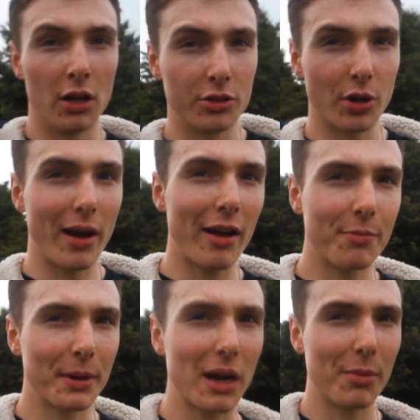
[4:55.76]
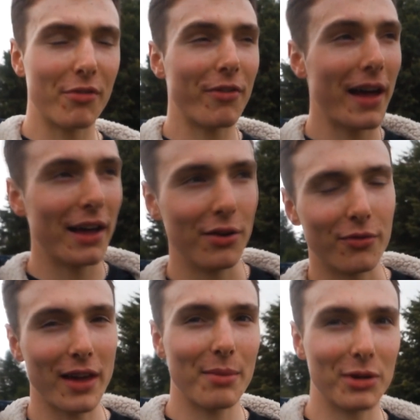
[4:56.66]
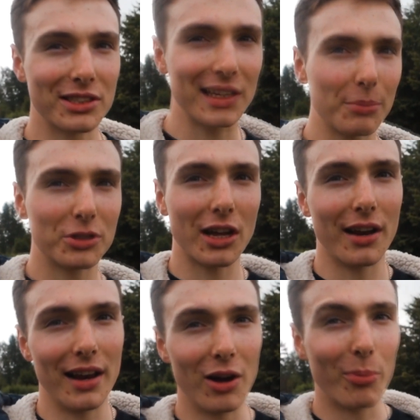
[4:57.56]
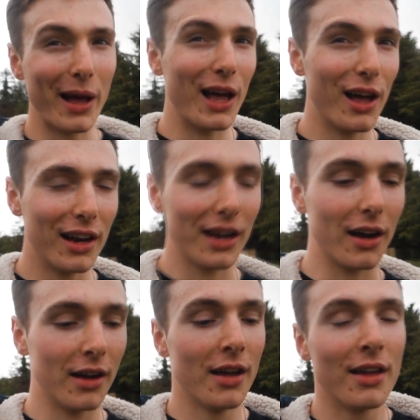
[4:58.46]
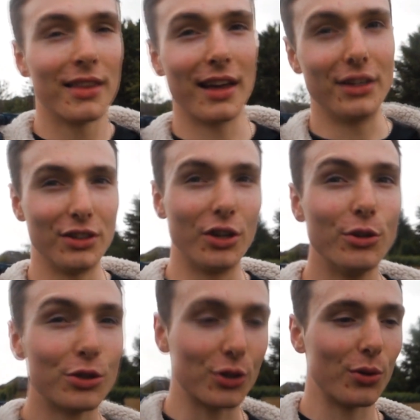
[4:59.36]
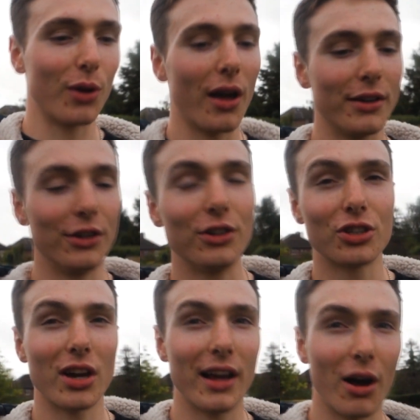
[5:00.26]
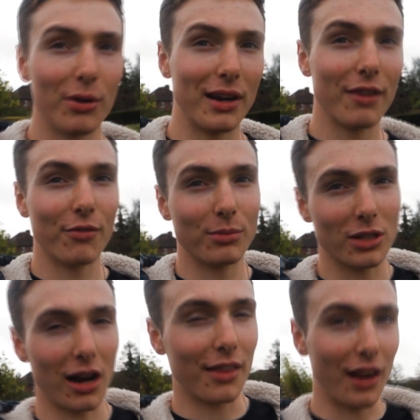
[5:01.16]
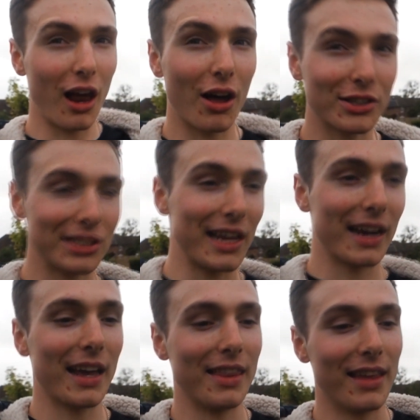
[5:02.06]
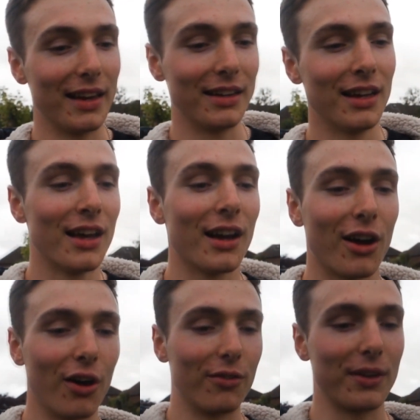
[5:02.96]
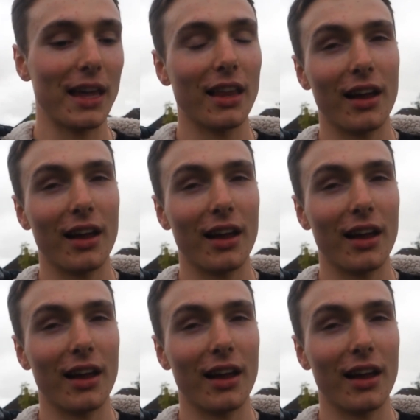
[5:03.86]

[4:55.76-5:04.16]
So I have become a fan of getting my steps done a little bit earlier than usual. Usually I would leave them to the last thing, and then kind of get